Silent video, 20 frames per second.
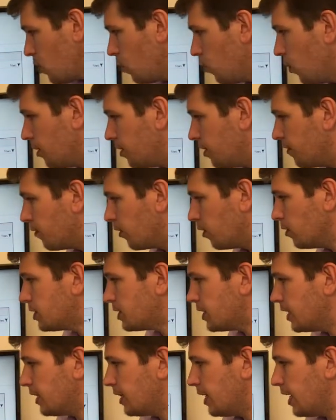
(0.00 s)
Well, the first
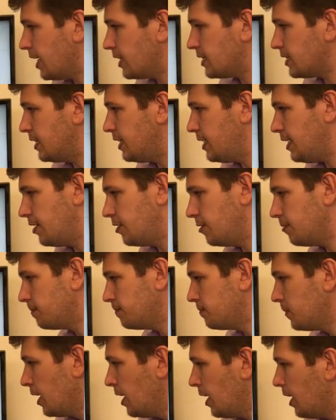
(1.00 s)
thing that I see here
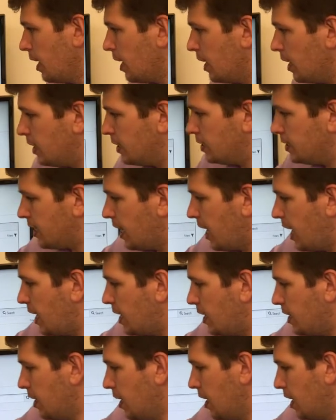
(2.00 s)
is
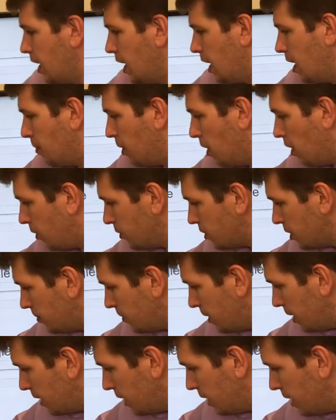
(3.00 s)
that
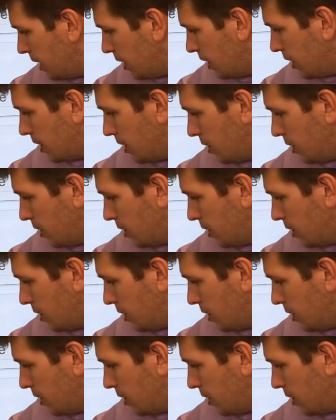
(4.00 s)
ultimately